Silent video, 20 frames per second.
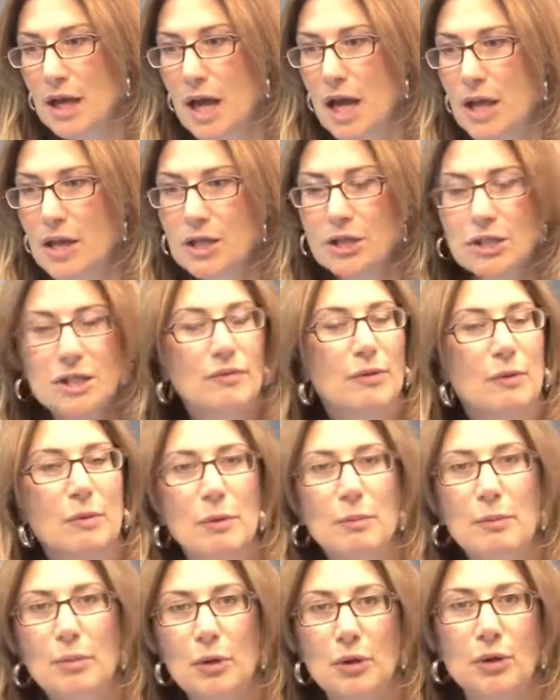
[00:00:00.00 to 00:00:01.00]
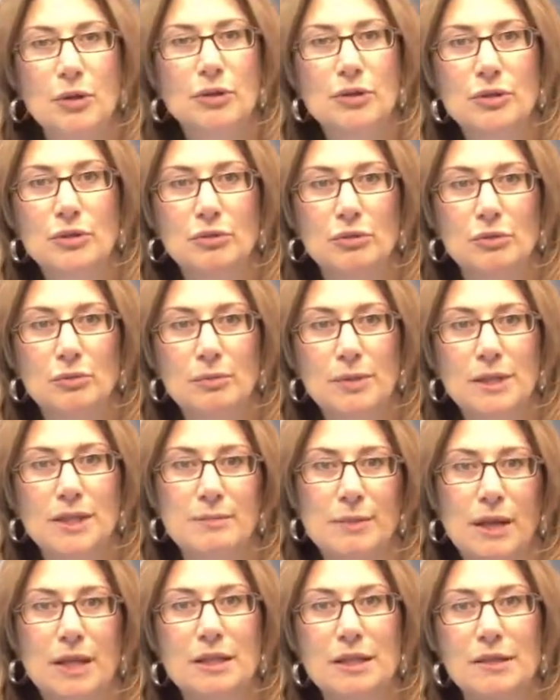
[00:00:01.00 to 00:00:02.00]
And then just from a personal
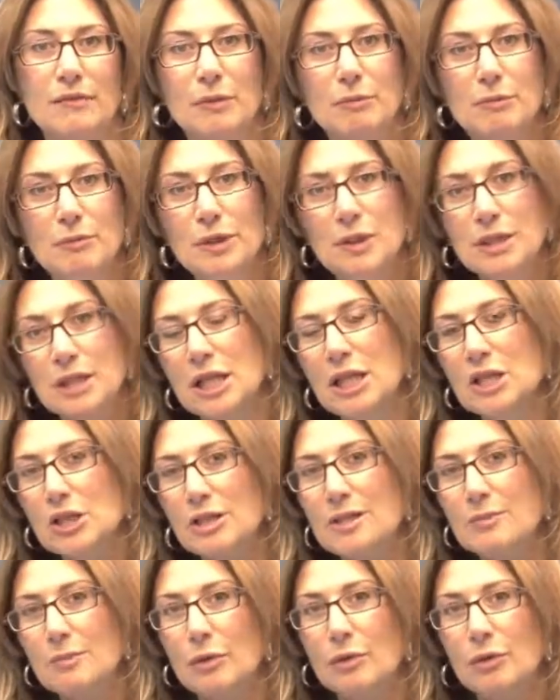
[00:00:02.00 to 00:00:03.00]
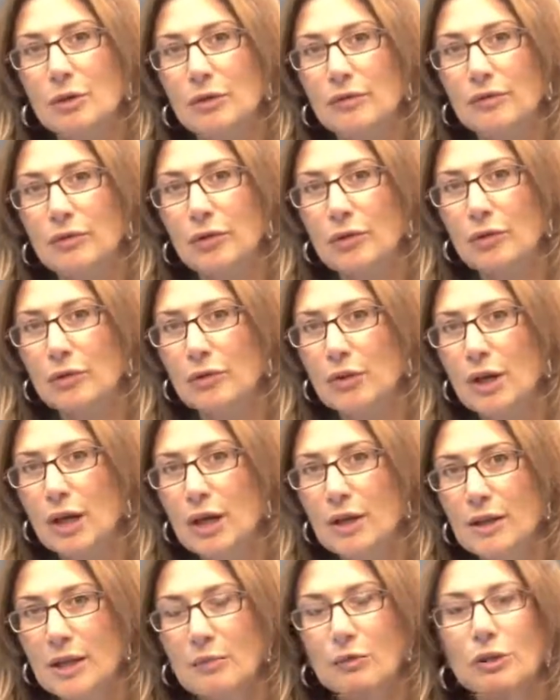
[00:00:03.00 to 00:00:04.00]
perspective, from the teacher's point of view,
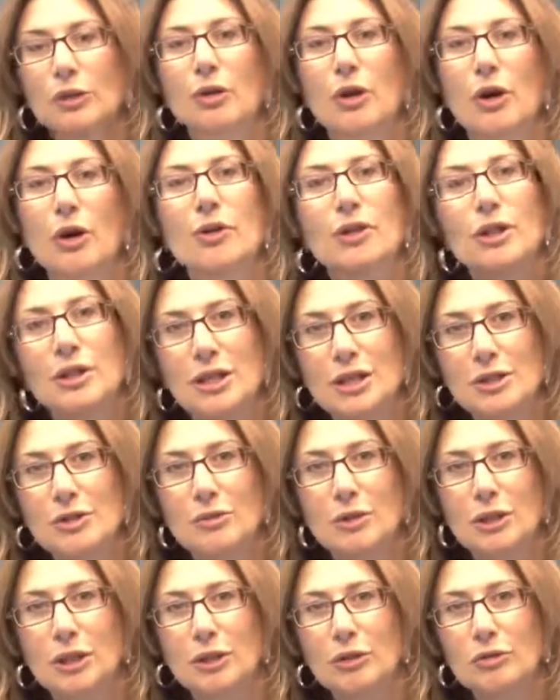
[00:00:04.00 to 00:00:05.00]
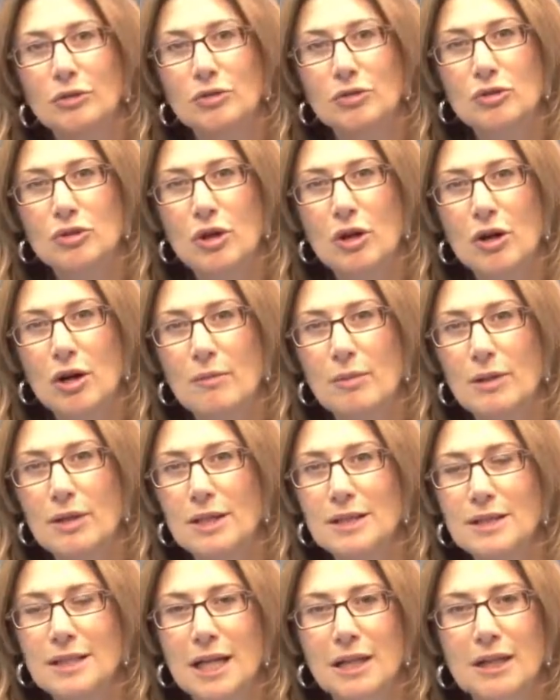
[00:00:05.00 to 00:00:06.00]
they want to know that they're doing a good job, and
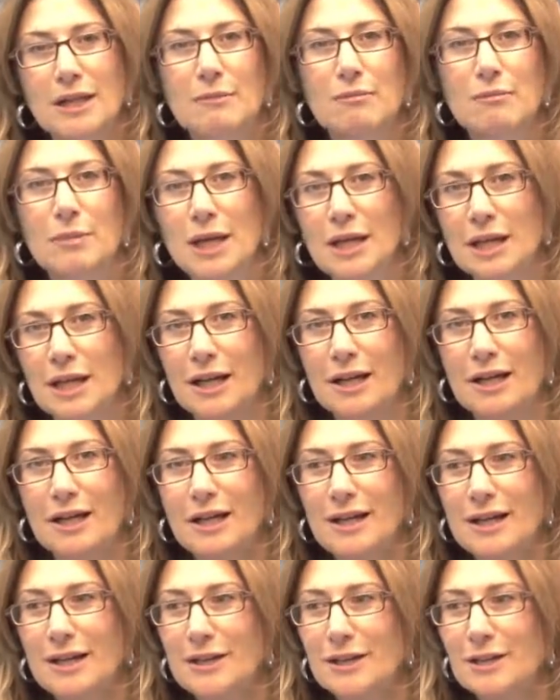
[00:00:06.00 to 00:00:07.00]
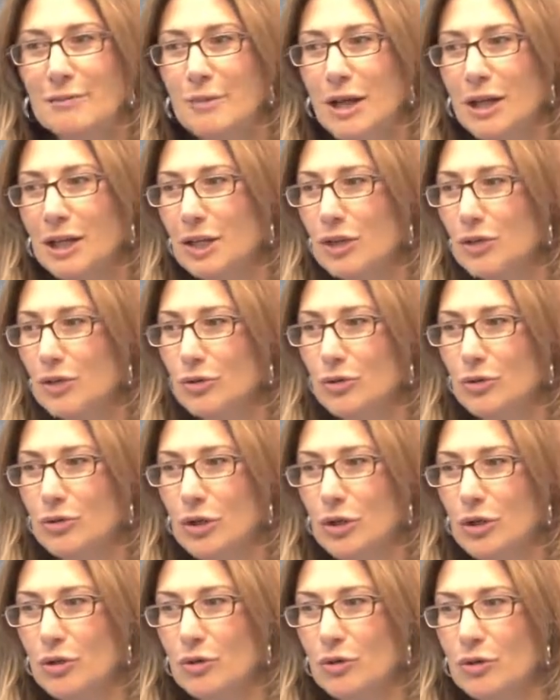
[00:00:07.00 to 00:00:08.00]
there's nothing better than making sure
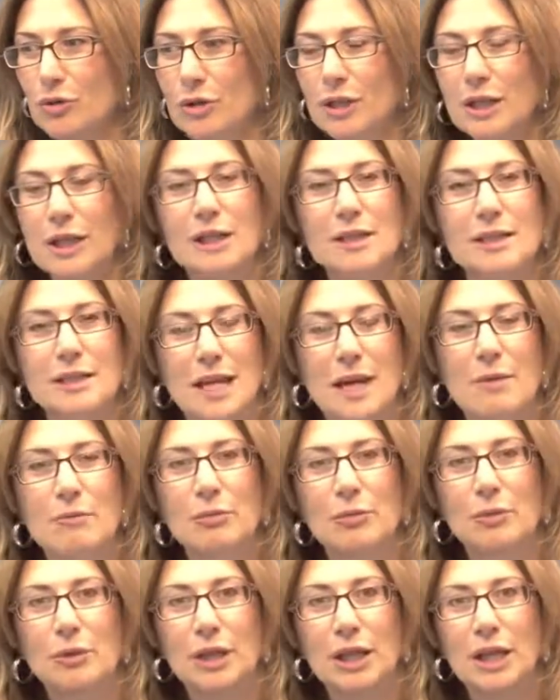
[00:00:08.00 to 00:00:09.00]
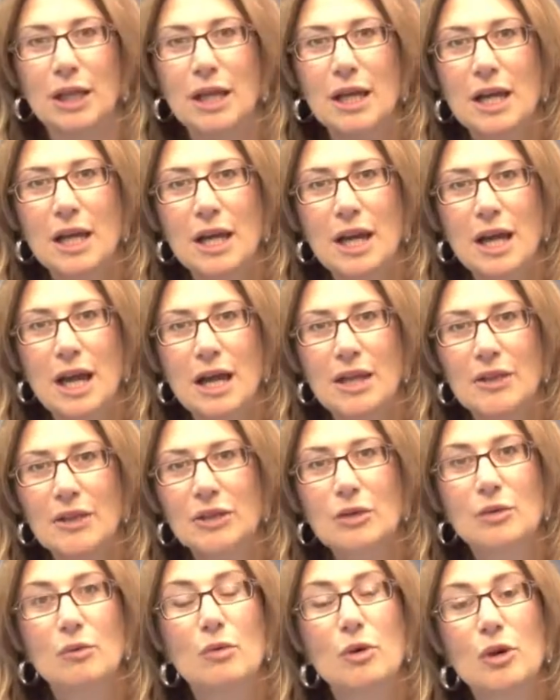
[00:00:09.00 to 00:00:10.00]
that you're contemporary and
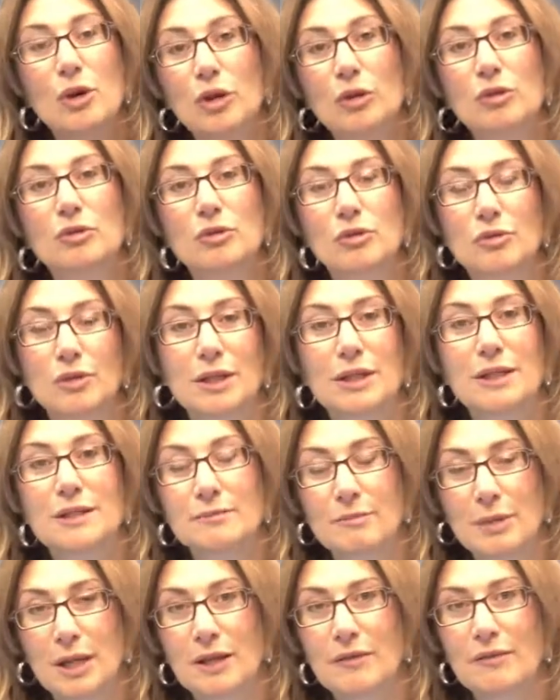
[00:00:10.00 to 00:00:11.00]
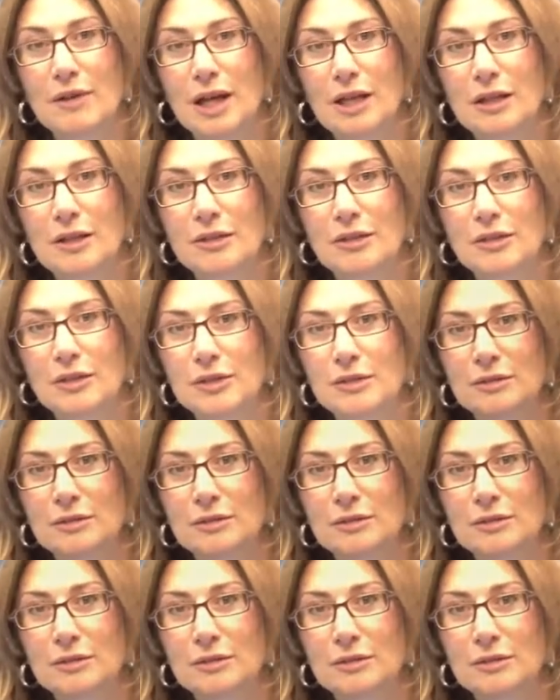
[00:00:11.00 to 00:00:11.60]
that the work you're doing is being valued.